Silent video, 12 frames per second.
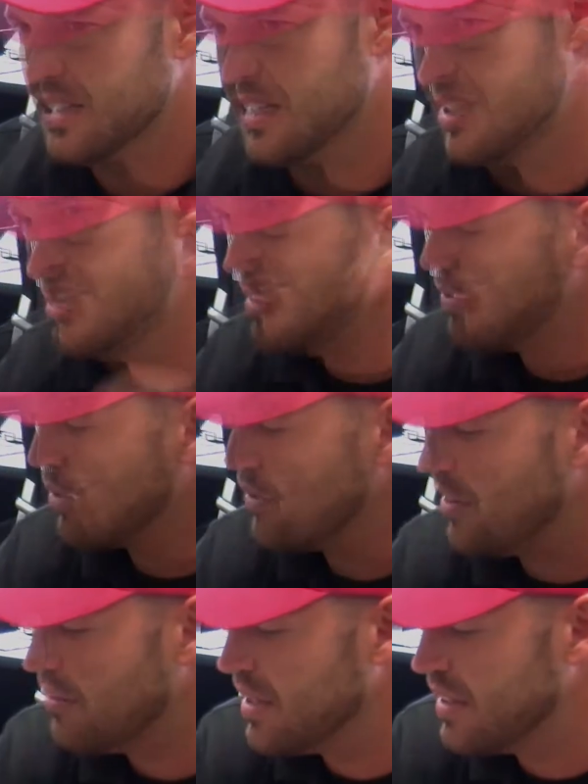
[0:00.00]
After about
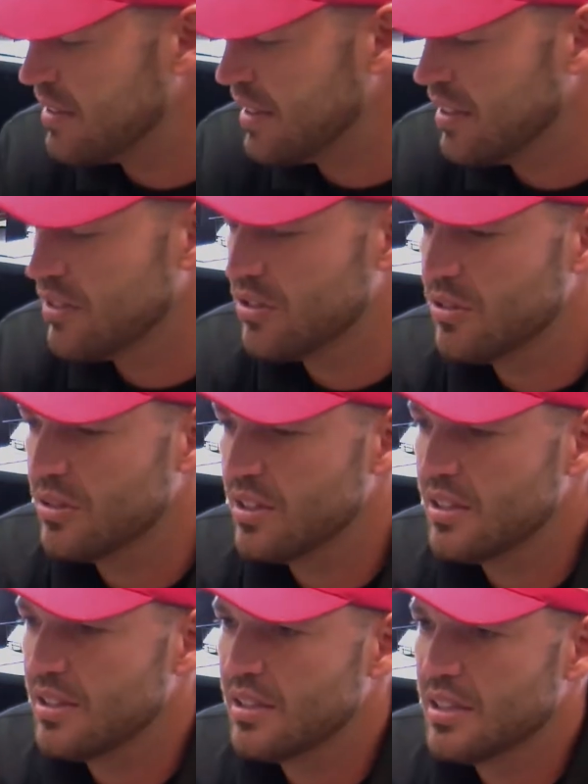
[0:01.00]
45 minutes into
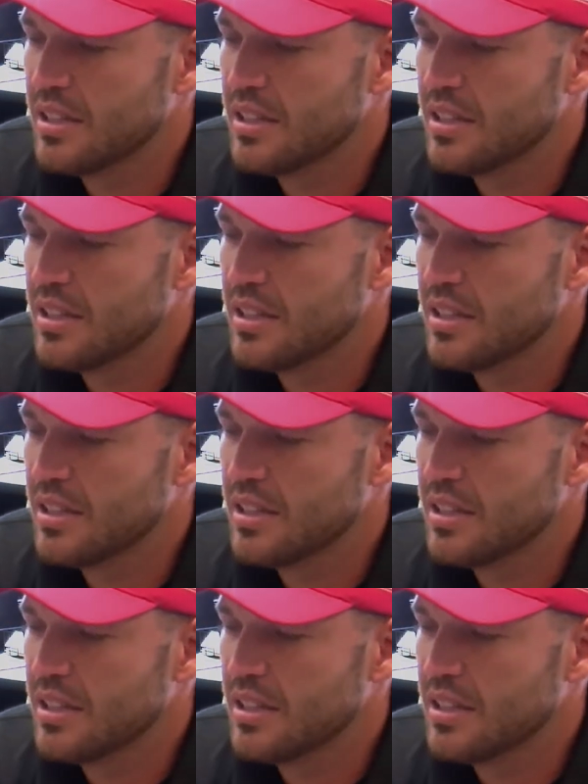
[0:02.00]
the